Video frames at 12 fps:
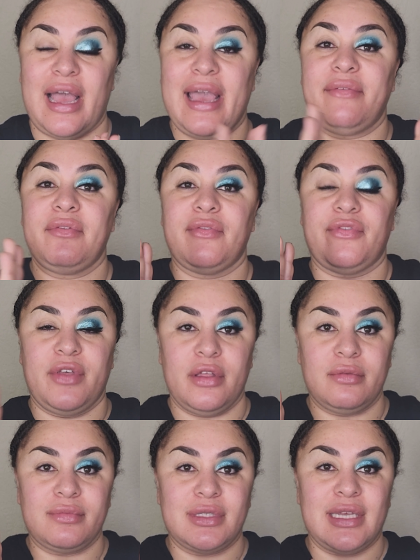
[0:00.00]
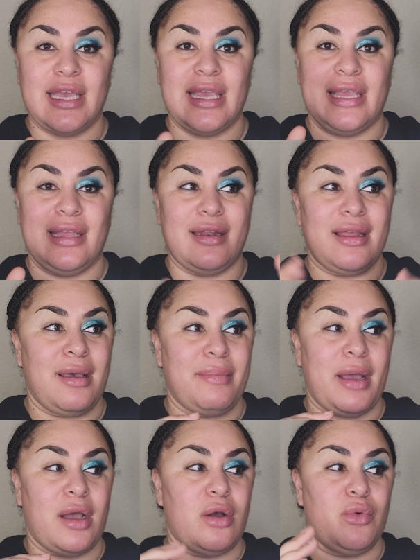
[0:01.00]
I haven't filmed in
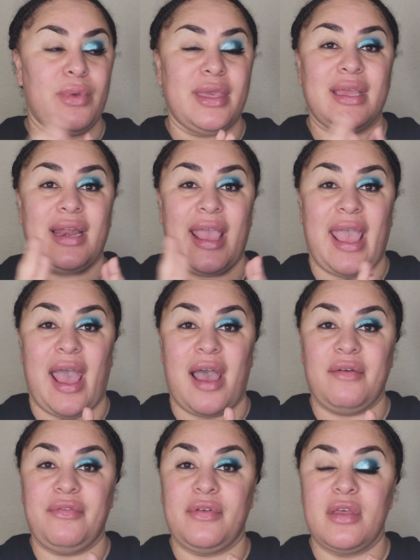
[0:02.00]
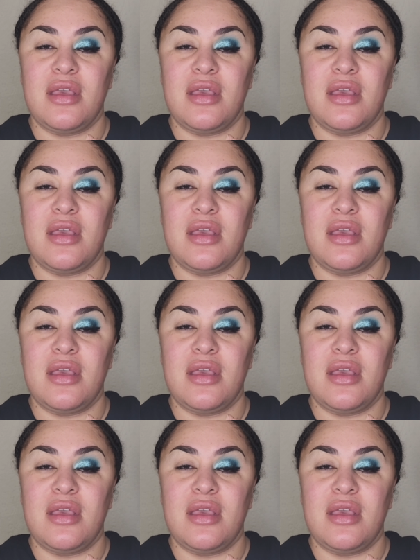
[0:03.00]
about a week and a half